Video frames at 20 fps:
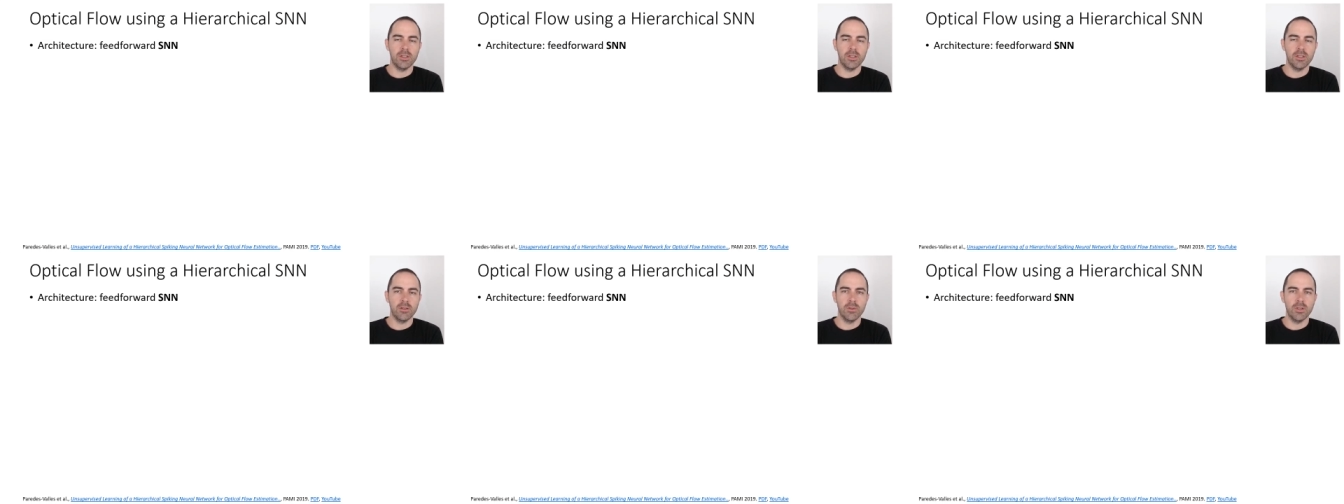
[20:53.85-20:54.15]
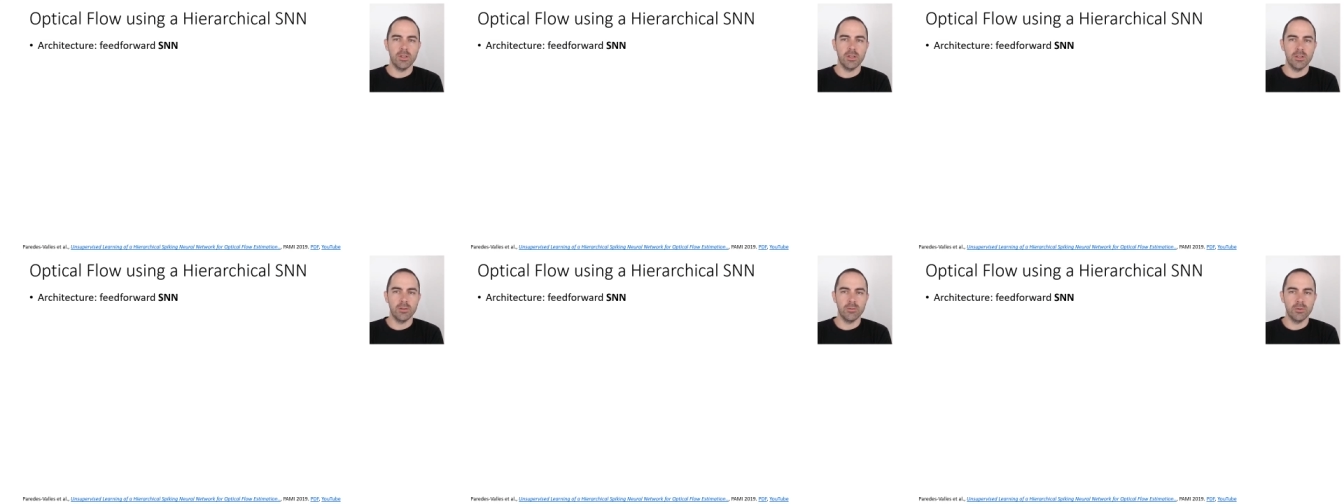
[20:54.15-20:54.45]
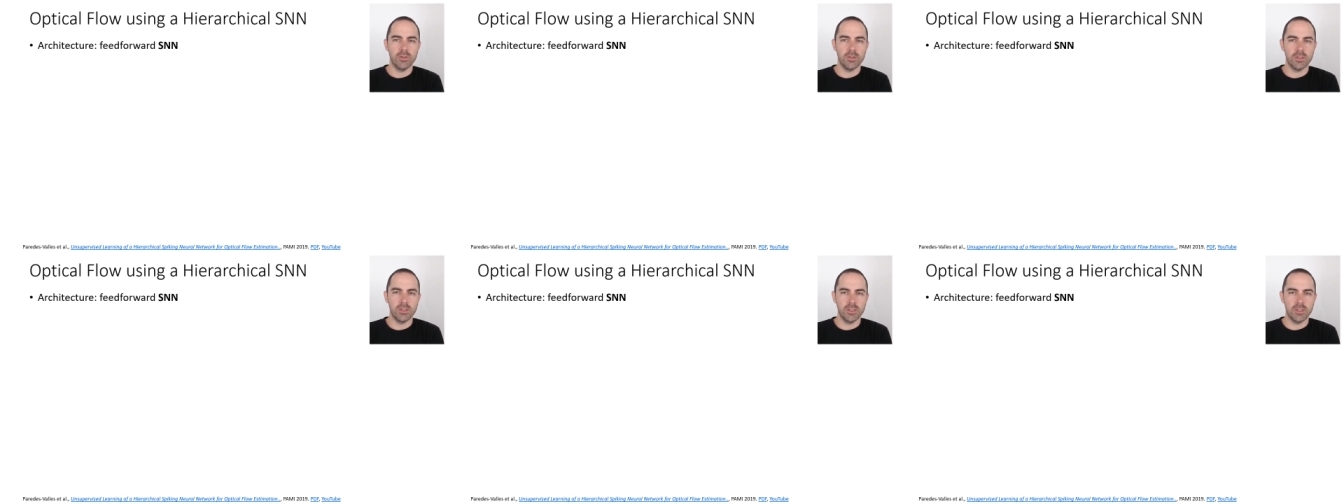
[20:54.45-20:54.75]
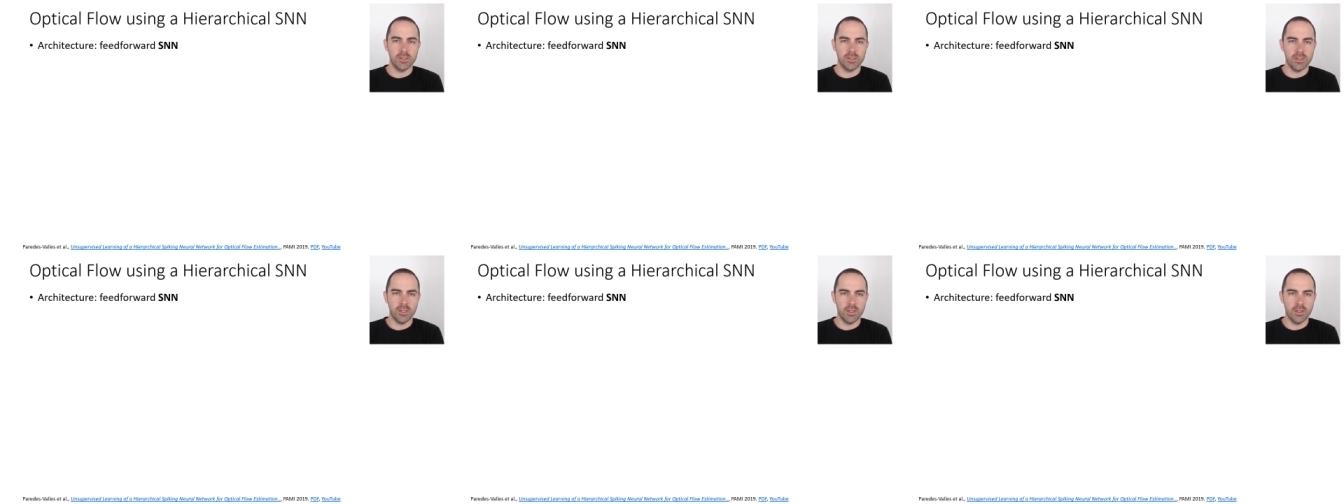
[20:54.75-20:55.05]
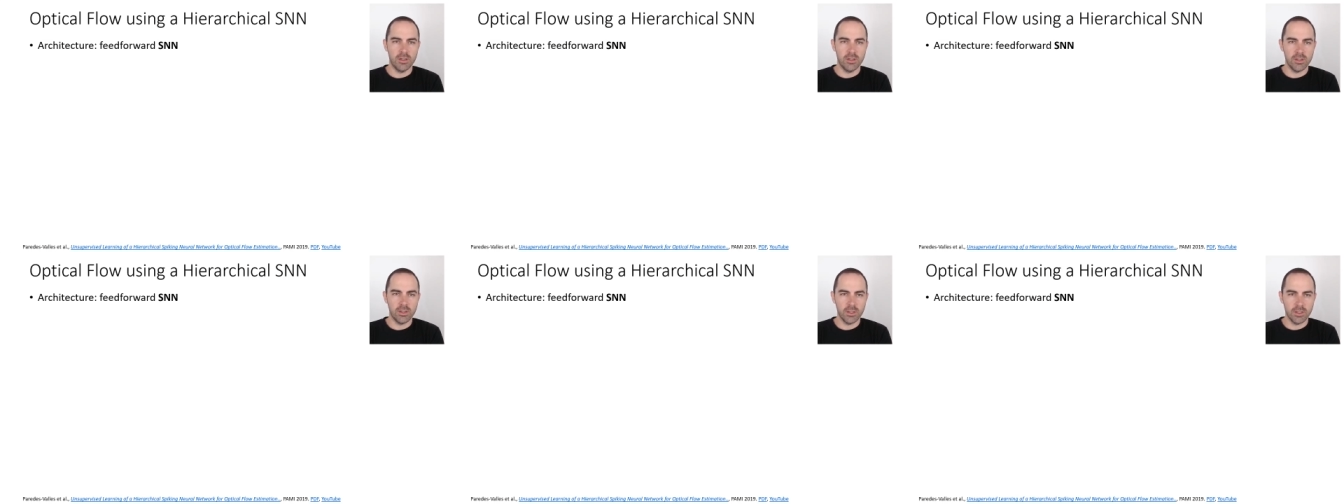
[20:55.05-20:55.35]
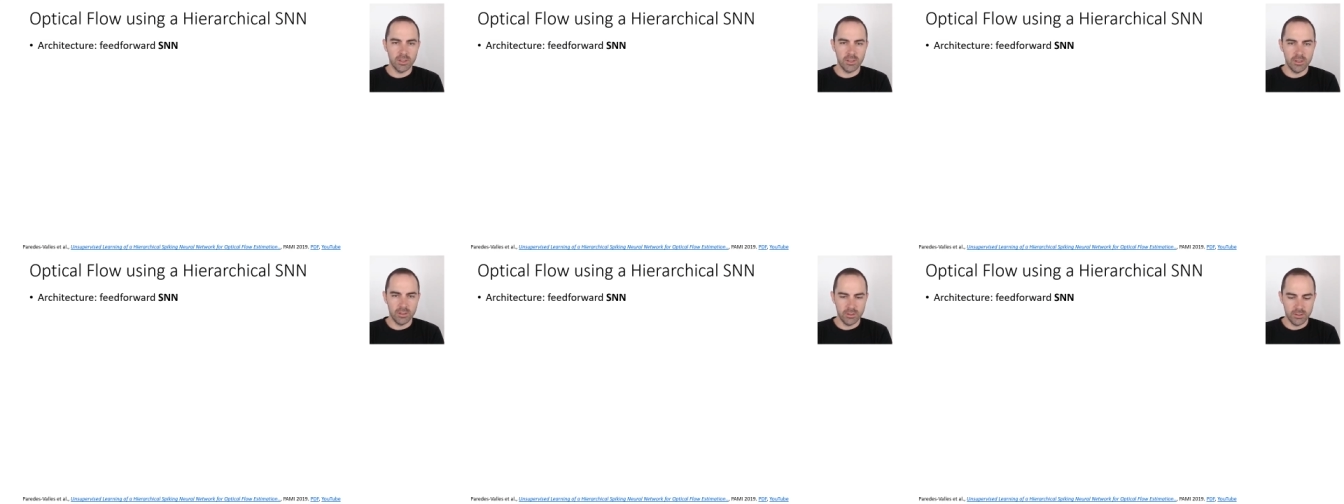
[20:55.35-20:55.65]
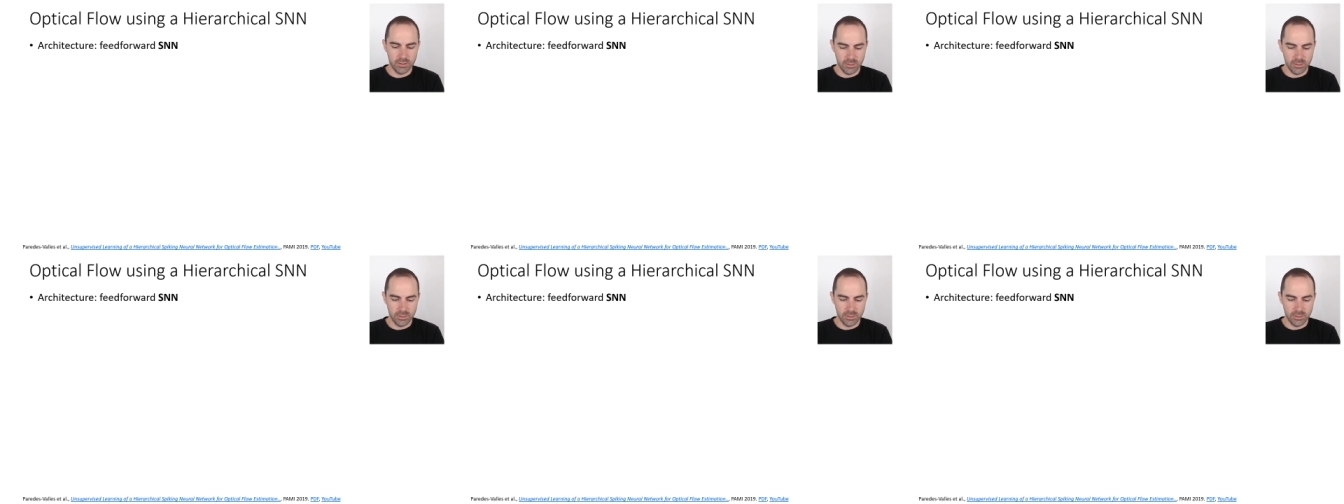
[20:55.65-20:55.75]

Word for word: neural network that is hierarchical.